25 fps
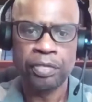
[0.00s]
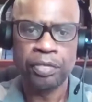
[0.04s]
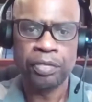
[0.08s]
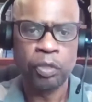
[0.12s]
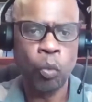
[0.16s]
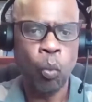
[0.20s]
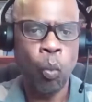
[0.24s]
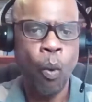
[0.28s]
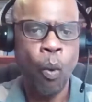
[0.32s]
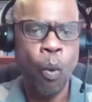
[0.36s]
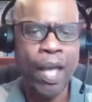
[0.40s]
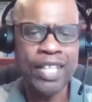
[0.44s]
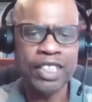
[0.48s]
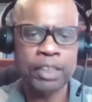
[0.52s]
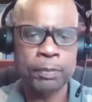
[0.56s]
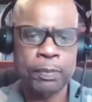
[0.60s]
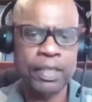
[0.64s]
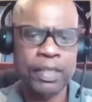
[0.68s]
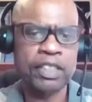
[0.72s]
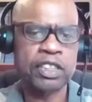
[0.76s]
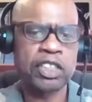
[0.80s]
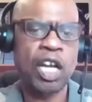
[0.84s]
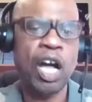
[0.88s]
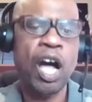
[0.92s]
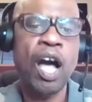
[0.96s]
the way it's
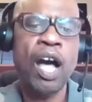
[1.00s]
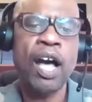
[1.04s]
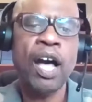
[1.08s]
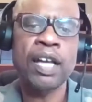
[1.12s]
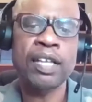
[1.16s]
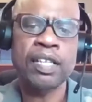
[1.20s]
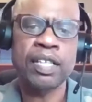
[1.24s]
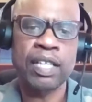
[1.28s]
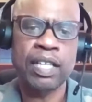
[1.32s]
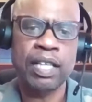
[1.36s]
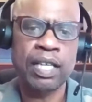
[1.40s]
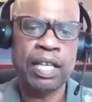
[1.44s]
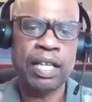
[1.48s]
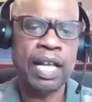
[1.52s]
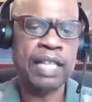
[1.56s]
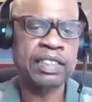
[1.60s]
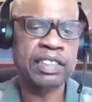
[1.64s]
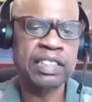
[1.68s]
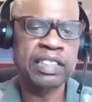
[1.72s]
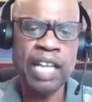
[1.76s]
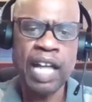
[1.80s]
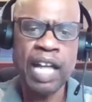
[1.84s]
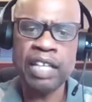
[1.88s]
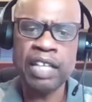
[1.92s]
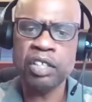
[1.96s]
being taught has
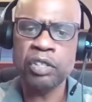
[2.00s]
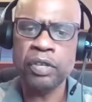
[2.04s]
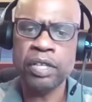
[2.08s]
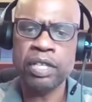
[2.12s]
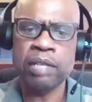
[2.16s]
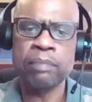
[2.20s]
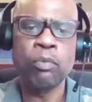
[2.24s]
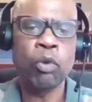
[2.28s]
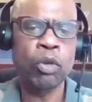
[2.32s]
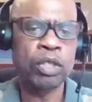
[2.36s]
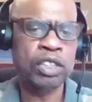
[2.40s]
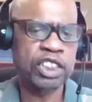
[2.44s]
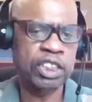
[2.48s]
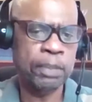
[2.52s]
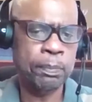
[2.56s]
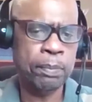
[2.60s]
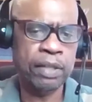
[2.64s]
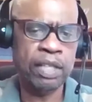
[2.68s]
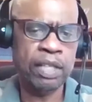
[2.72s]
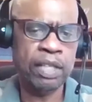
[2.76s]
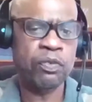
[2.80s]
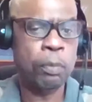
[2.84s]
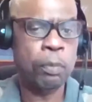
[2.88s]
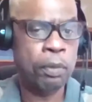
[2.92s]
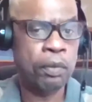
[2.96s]
not created more
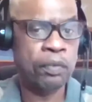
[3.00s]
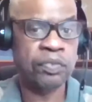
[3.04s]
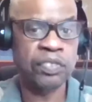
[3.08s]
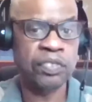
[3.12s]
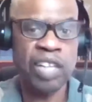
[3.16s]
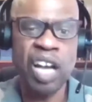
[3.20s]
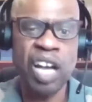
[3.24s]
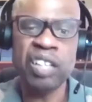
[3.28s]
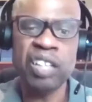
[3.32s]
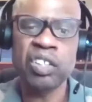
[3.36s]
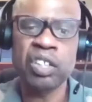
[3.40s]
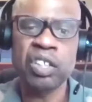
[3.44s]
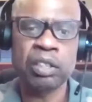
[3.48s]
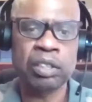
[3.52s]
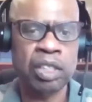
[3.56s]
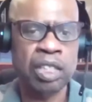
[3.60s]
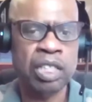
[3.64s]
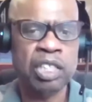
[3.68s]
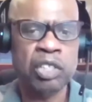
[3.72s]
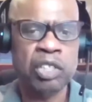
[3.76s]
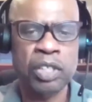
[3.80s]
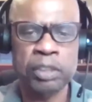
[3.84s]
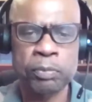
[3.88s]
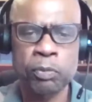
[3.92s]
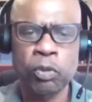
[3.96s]
sympathy for people of color.
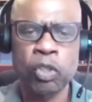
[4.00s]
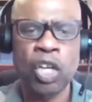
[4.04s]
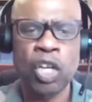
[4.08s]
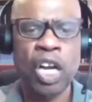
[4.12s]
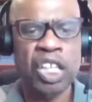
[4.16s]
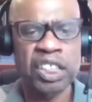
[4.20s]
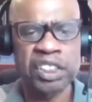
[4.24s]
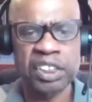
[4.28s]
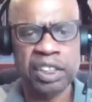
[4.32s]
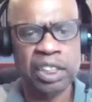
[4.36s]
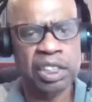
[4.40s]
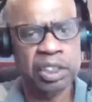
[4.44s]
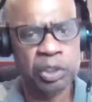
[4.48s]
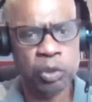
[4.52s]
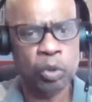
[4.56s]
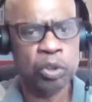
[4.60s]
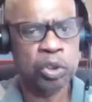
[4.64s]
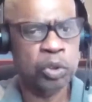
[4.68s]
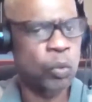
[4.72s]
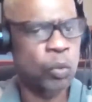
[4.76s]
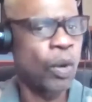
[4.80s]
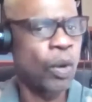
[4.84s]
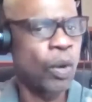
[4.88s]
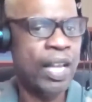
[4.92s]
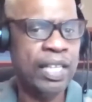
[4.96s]
It creates more hostility
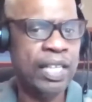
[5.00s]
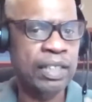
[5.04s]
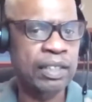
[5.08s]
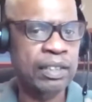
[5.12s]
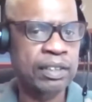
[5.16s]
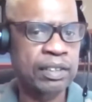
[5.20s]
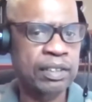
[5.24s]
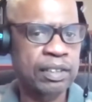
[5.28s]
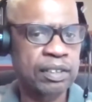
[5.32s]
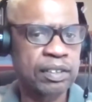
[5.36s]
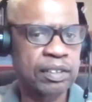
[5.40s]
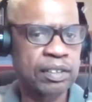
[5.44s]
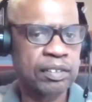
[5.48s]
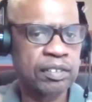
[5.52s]
towards whites.